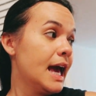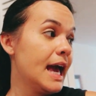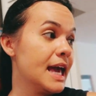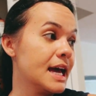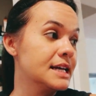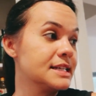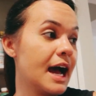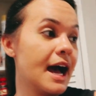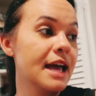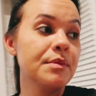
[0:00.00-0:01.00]
And
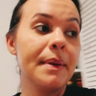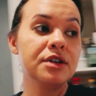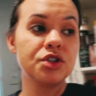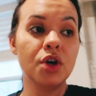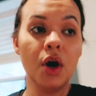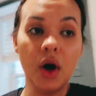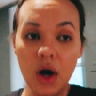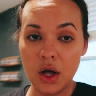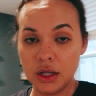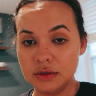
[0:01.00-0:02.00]
I'm about to
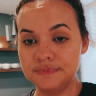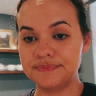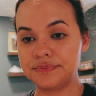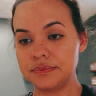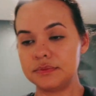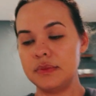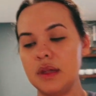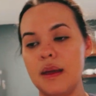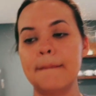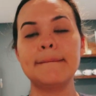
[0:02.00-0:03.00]
call
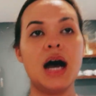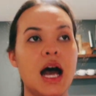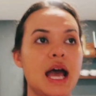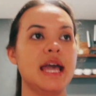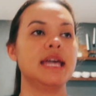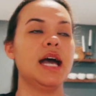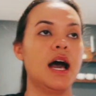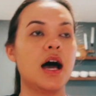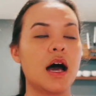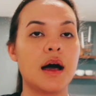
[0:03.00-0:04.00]
my,
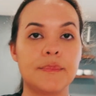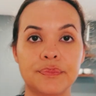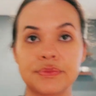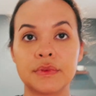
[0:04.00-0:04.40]
um,